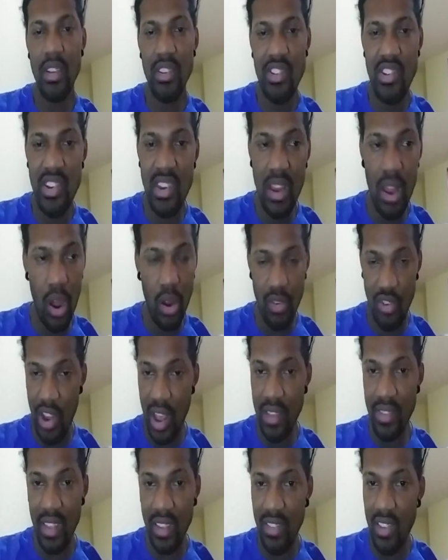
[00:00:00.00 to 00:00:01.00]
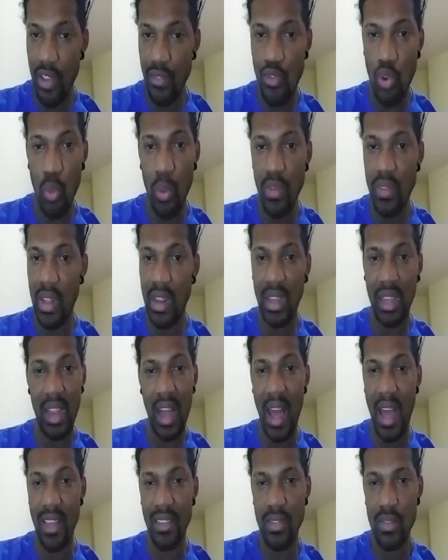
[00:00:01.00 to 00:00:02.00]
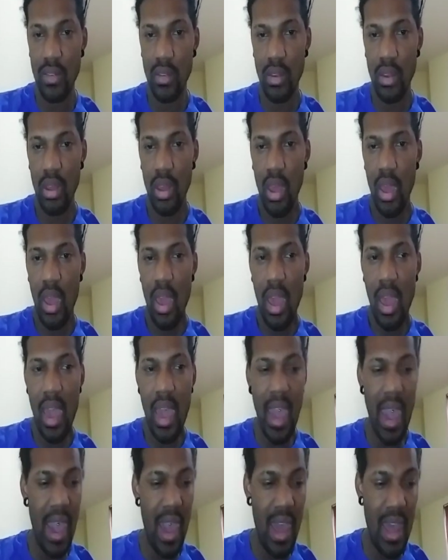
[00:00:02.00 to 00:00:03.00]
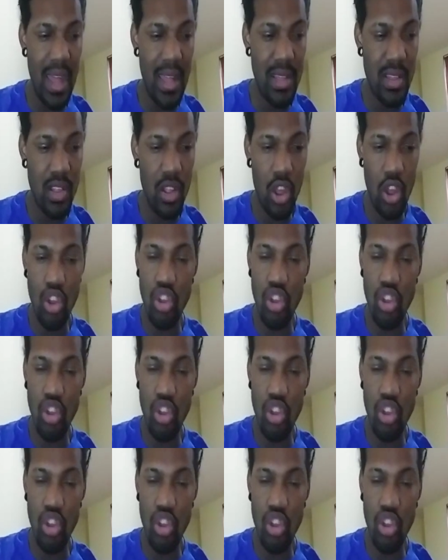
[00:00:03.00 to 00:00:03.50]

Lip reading: just as if you was in the class. And